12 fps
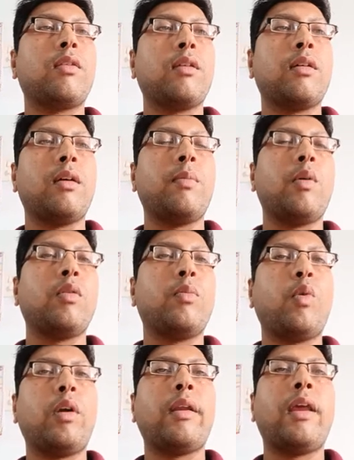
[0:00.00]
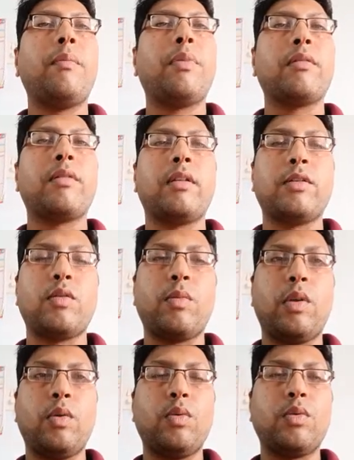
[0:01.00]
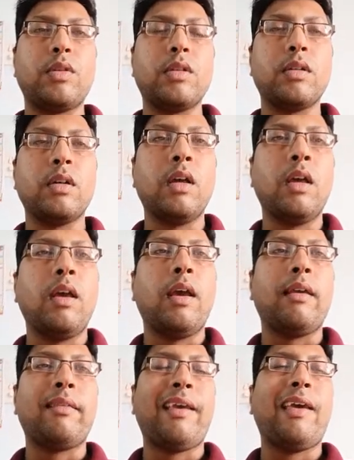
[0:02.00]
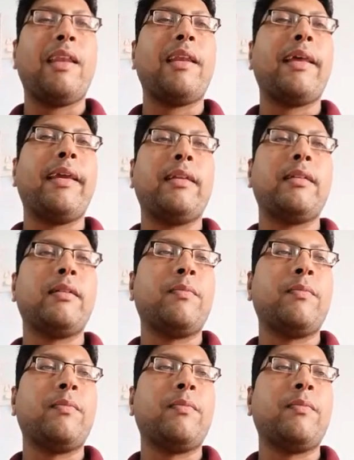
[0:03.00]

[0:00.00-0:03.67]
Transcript: about 0.9% is to be used as an analyte.